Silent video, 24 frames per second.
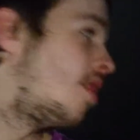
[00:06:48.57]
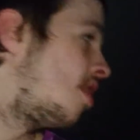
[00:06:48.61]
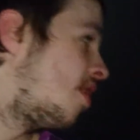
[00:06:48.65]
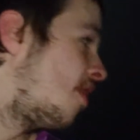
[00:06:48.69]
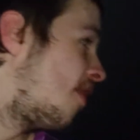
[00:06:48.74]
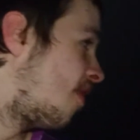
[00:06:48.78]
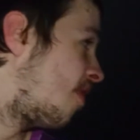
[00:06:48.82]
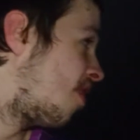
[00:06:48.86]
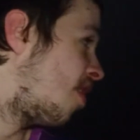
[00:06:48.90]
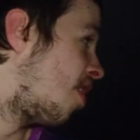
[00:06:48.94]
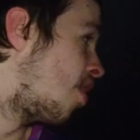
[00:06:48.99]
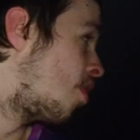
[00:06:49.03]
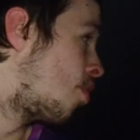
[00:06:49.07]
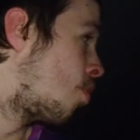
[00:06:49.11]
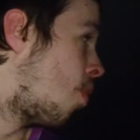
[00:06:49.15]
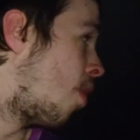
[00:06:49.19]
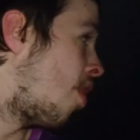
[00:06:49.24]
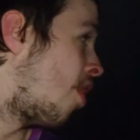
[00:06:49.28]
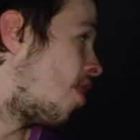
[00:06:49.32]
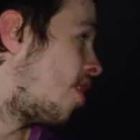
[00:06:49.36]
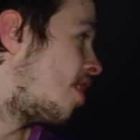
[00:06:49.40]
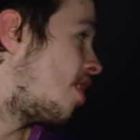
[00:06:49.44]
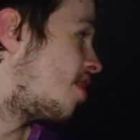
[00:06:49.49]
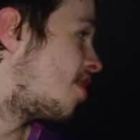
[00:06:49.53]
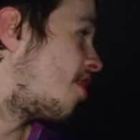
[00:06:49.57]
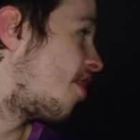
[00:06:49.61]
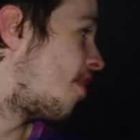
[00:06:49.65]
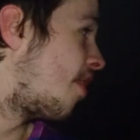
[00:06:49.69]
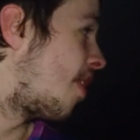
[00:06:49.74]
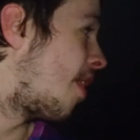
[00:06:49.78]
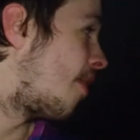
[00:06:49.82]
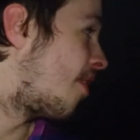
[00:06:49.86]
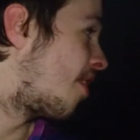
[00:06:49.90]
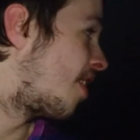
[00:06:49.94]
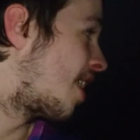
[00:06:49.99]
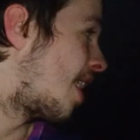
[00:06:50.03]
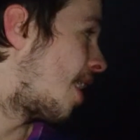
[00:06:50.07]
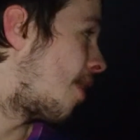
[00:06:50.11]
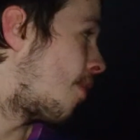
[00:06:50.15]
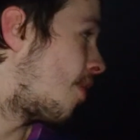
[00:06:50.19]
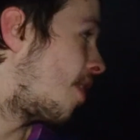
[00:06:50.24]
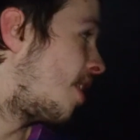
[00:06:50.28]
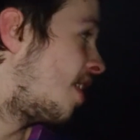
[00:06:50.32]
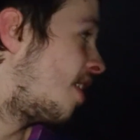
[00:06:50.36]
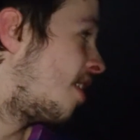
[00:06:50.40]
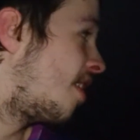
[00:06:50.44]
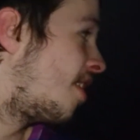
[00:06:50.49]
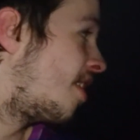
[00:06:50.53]
flood warnings throughout the
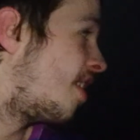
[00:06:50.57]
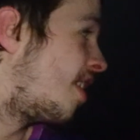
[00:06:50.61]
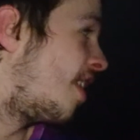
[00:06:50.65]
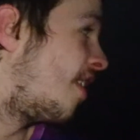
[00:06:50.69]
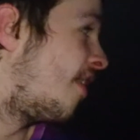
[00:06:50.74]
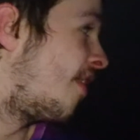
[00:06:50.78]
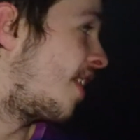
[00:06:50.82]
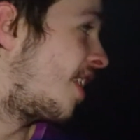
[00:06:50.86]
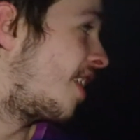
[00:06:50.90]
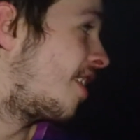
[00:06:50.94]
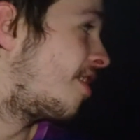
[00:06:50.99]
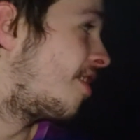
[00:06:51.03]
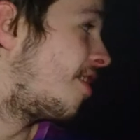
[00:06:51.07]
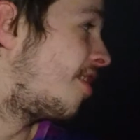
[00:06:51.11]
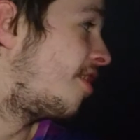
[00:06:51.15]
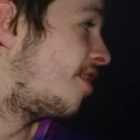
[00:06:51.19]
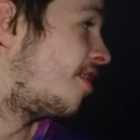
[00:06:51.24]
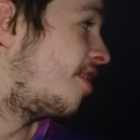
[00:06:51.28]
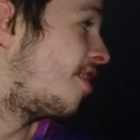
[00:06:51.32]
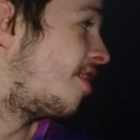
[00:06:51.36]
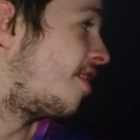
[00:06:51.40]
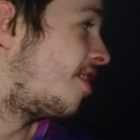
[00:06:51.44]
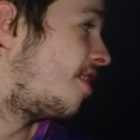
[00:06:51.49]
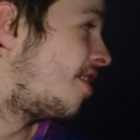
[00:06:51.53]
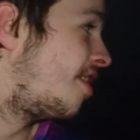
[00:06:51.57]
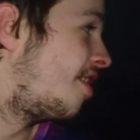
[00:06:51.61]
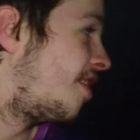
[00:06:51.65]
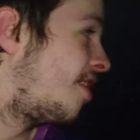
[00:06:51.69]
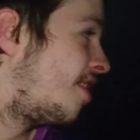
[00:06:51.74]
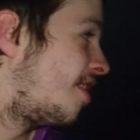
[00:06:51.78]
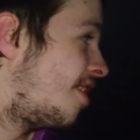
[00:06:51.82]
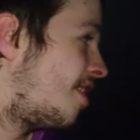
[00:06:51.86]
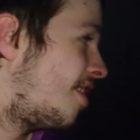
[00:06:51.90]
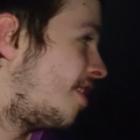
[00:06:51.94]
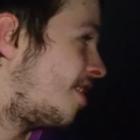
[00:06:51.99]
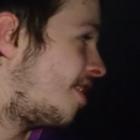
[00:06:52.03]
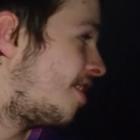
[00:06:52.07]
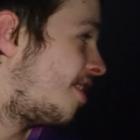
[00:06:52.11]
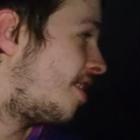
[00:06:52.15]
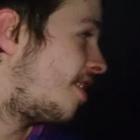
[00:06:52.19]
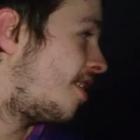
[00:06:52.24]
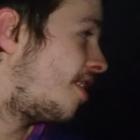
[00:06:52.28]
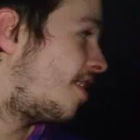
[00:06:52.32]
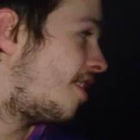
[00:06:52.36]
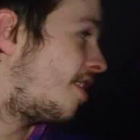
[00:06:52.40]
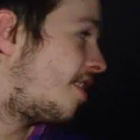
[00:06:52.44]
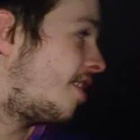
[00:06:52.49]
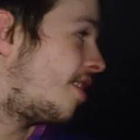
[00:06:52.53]
county Fuck. of England. Fuck me.